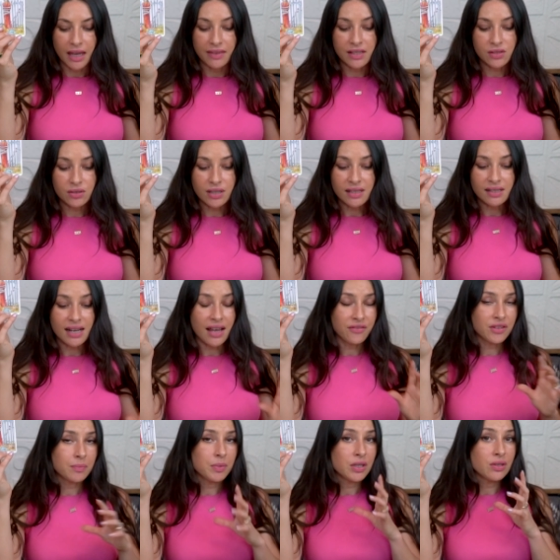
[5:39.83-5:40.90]
this doesn't have
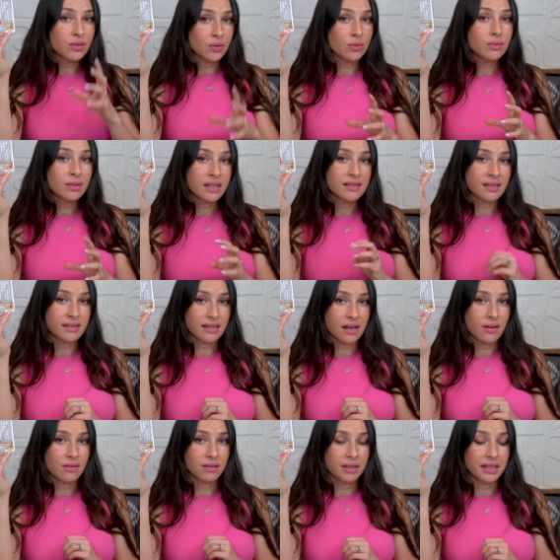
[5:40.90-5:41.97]
to be you
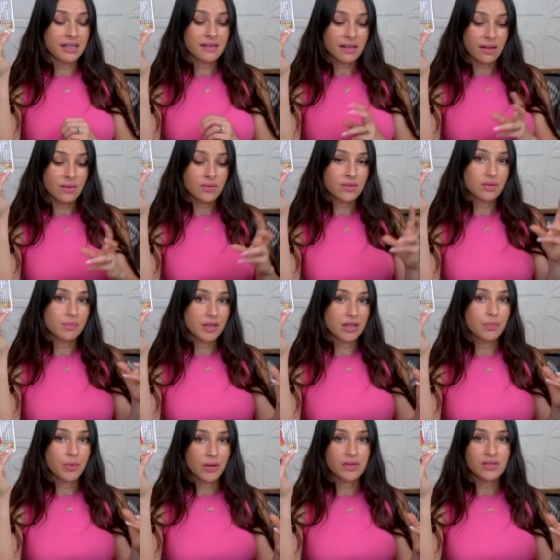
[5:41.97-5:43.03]
necessarily. This can also be the
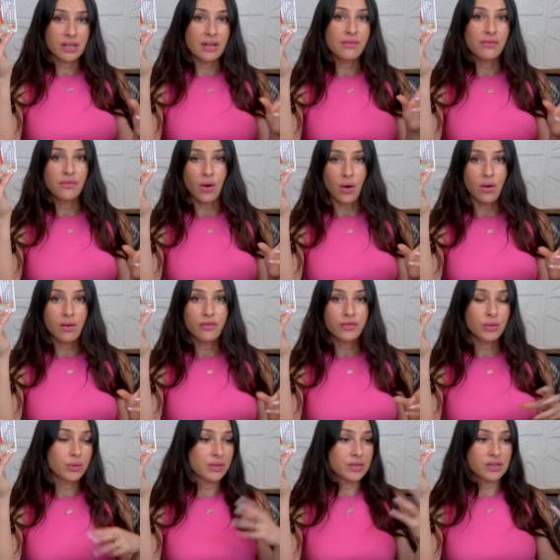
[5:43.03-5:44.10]
person involved
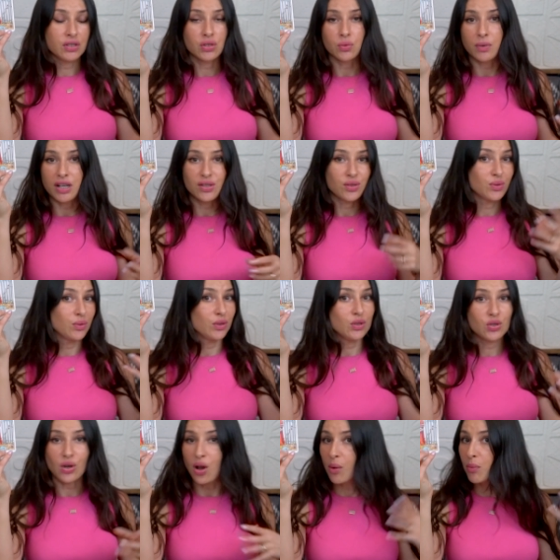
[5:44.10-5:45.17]
or the situation or the
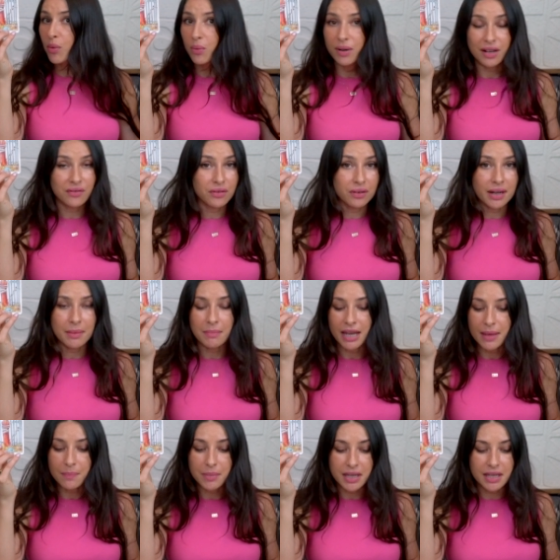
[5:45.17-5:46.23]
job or whatever it
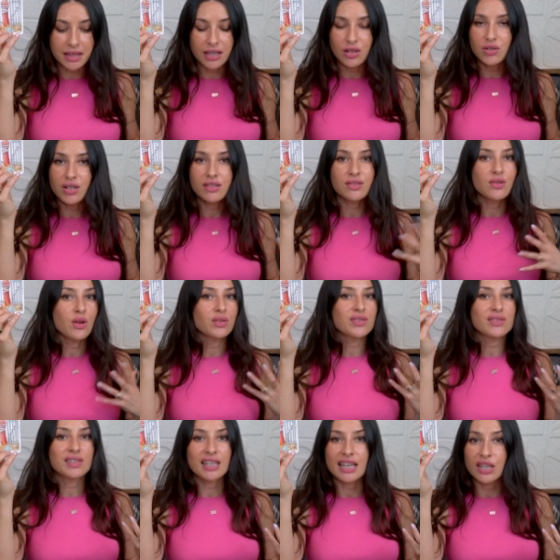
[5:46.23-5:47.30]
may be. They're just not
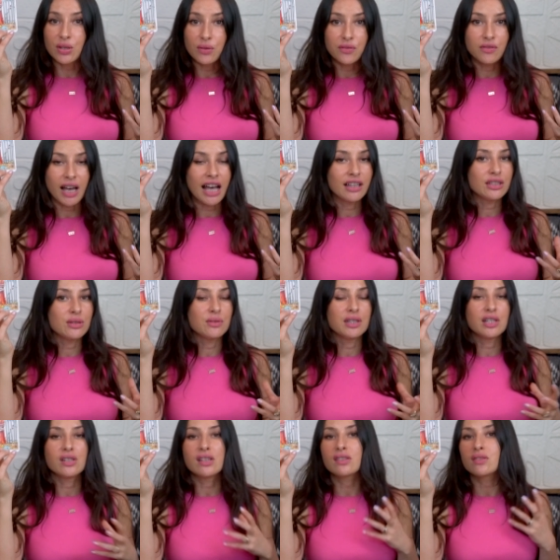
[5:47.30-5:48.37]
seeing your value.
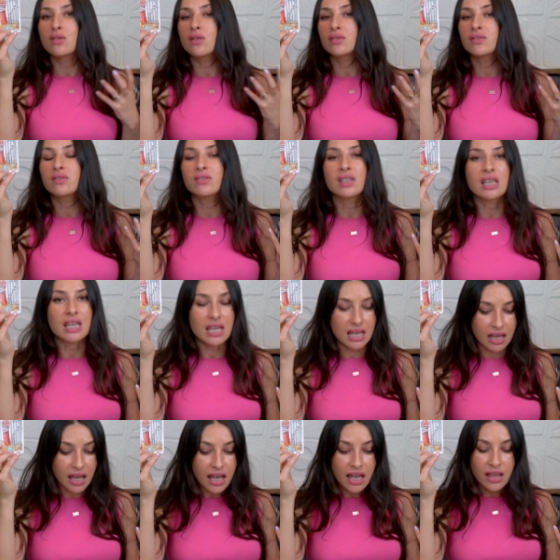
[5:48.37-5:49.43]
They're just not
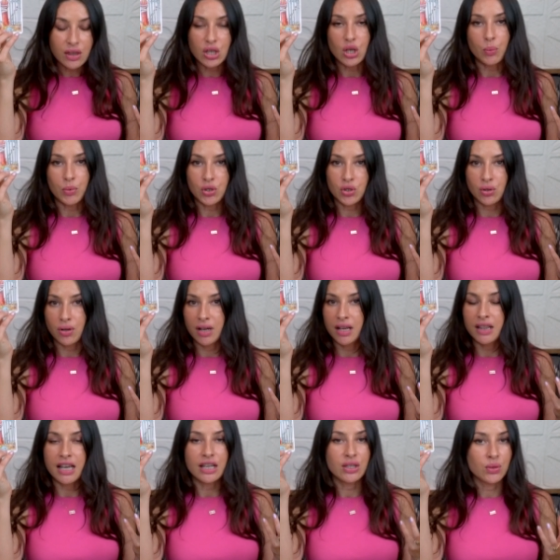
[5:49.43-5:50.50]
seeing the opportunity
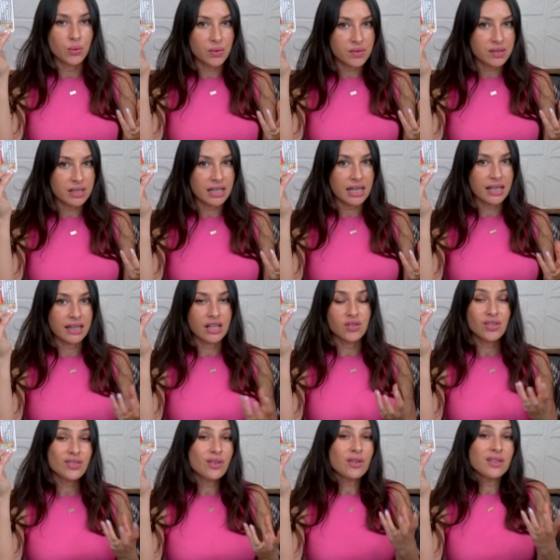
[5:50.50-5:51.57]
that you're seeing. They're
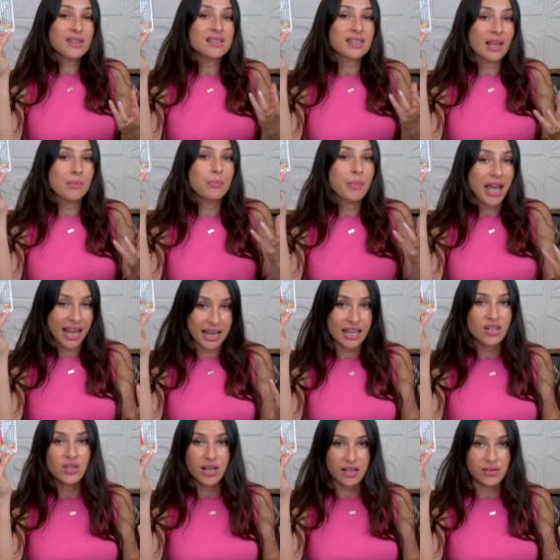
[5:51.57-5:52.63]
just not on the same
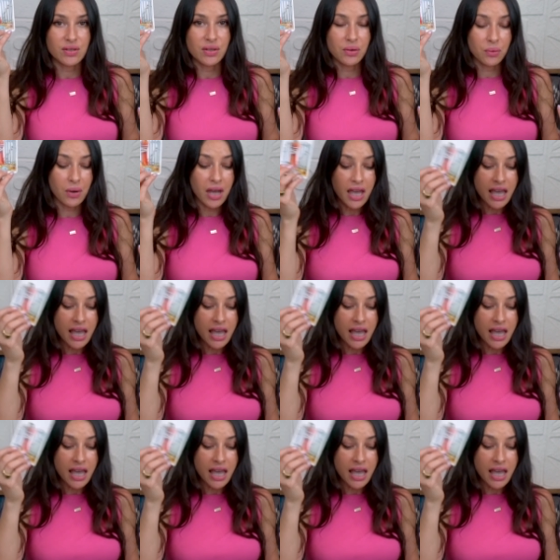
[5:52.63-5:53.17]
page as you.